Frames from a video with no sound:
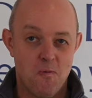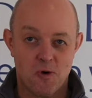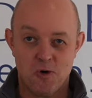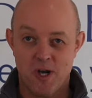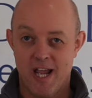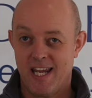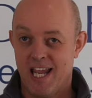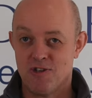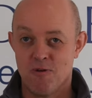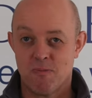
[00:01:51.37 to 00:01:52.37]
we're going to
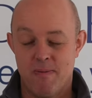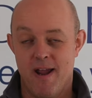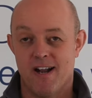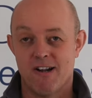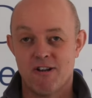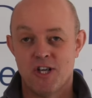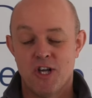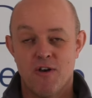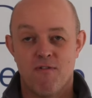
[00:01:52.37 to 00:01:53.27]
get you prepared